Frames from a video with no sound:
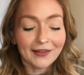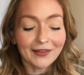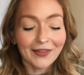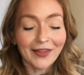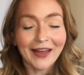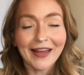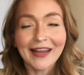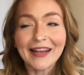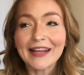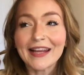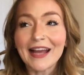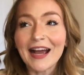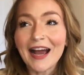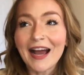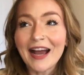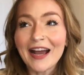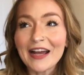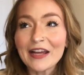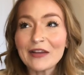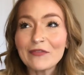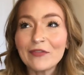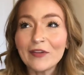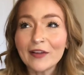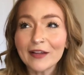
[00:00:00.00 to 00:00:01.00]
Like
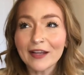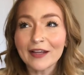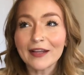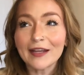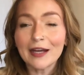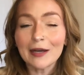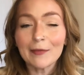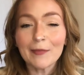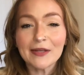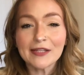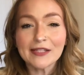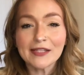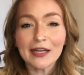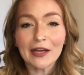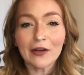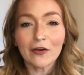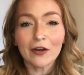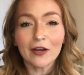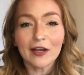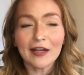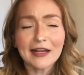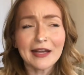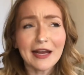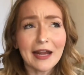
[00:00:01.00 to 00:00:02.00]
I feel like I get a
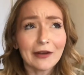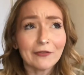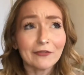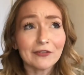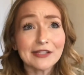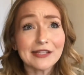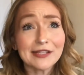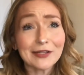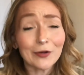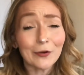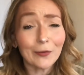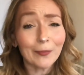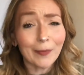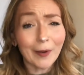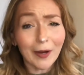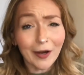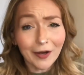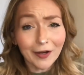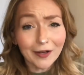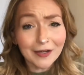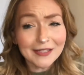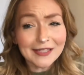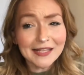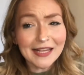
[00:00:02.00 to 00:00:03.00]
mascara in every single
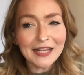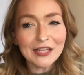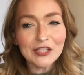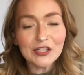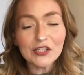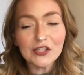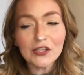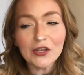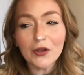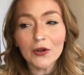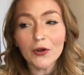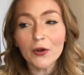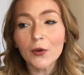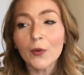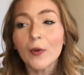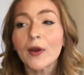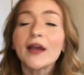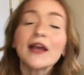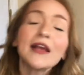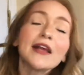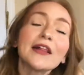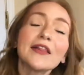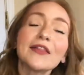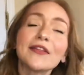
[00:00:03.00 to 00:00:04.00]
box. And so
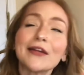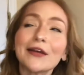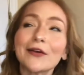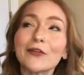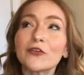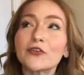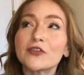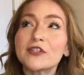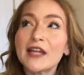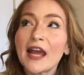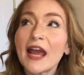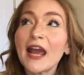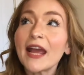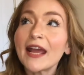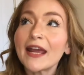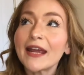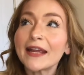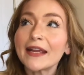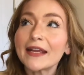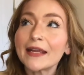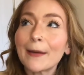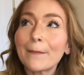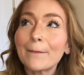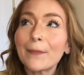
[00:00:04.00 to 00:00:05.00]
the other
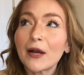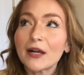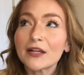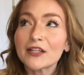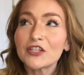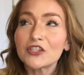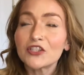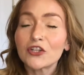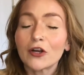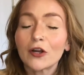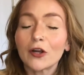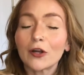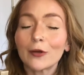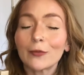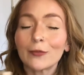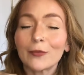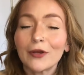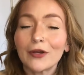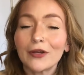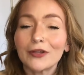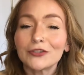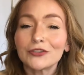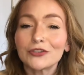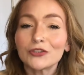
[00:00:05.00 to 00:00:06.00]
day, BoxyCharm
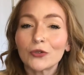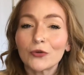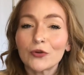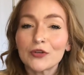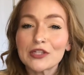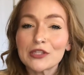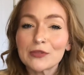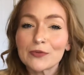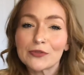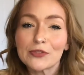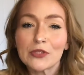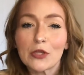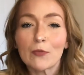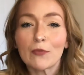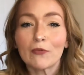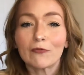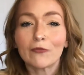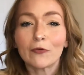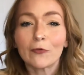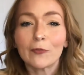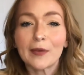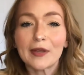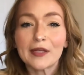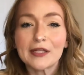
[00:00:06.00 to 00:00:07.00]
choice was open
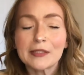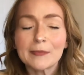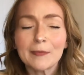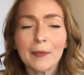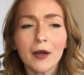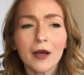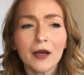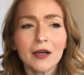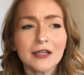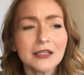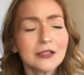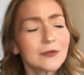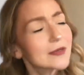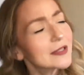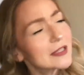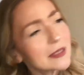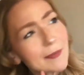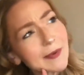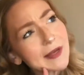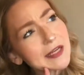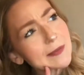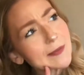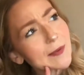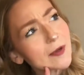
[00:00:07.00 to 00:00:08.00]
for base box. Was it
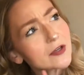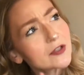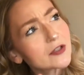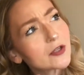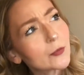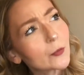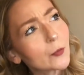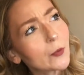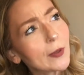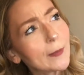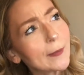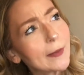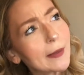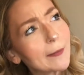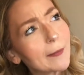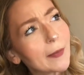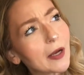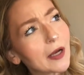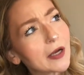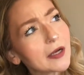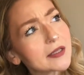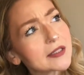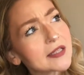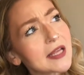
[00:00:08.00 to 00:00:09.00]
base box or premium
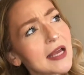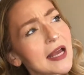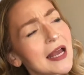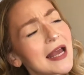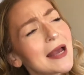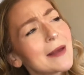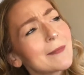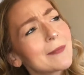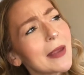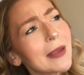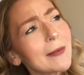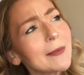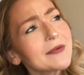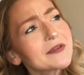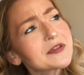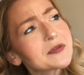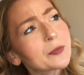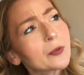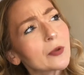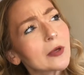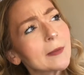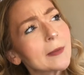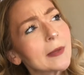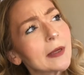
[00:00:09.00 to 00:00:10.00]
box? Maybe it was
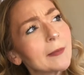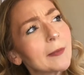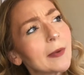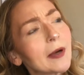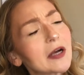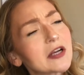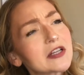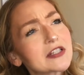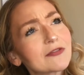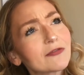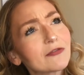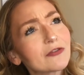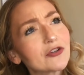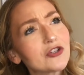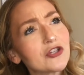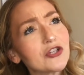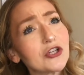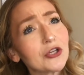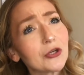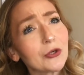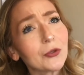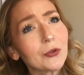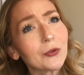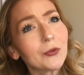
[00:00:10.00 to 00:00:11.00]
premium box for
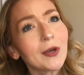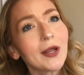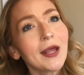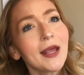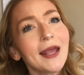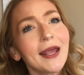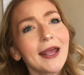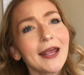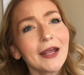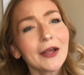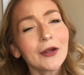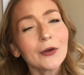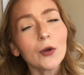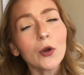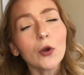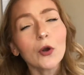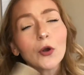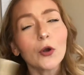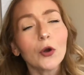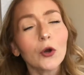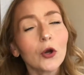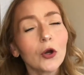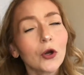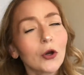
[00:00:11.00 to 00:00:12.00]
June. And
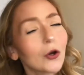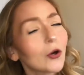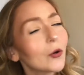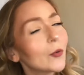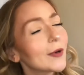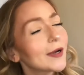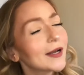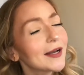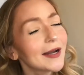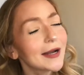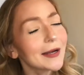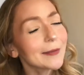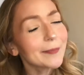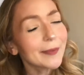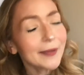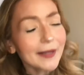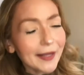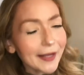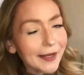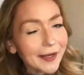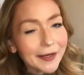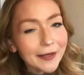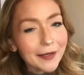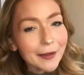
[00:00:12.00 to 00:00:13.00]
girl, what did I
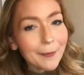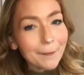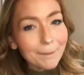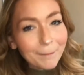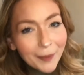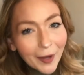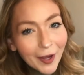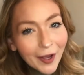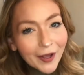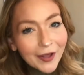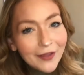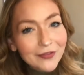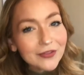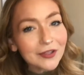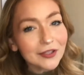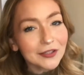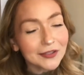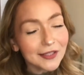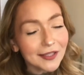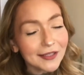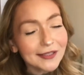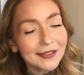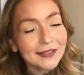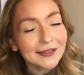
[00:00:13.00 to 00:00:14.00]
pick? But the
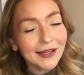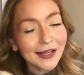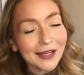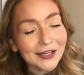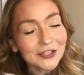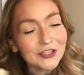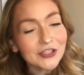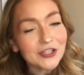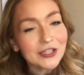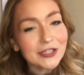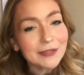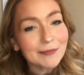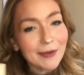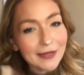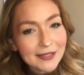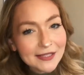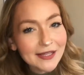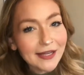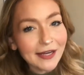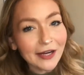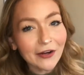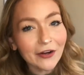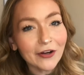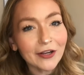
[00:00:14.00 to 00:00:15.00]
Lilly Lashes
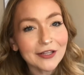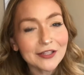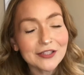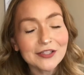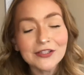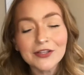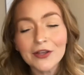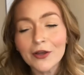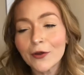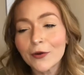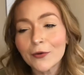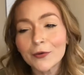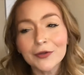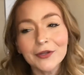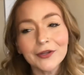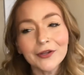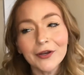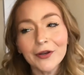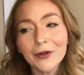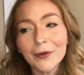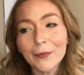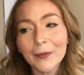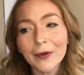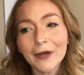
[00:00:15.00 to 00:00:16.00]
mascara. So you
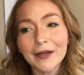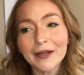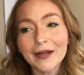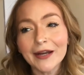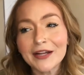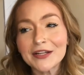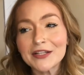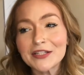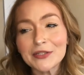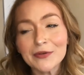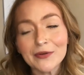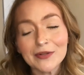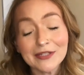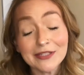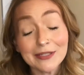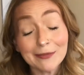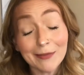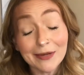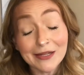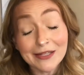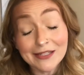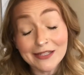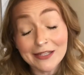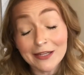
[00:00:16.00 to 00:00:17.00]
know what? I do it to
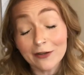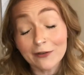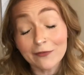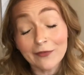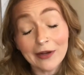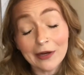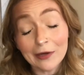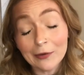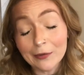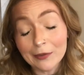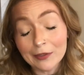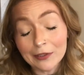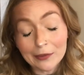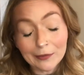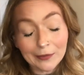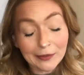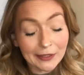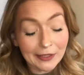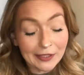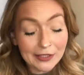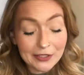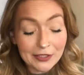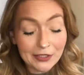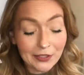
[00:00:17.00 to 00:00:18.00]
myself. I really,
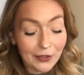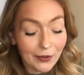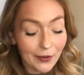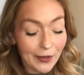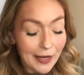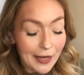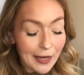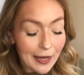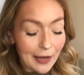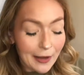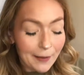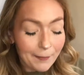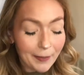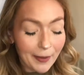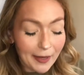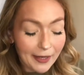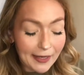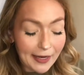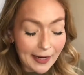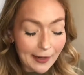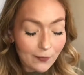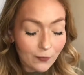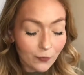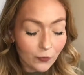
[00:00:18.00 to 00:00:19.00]
really do but
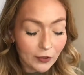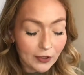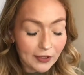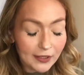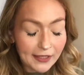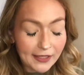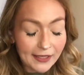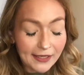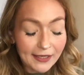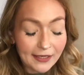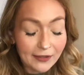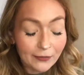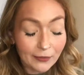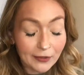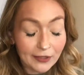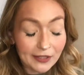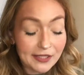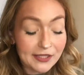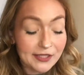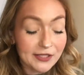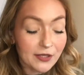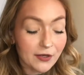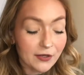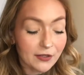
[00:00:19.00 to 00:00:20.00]
I'm really, really
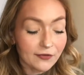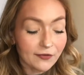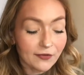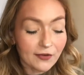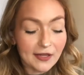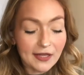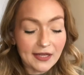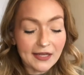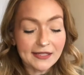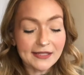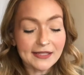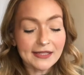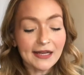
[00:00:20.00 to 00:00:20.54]
stoked for this.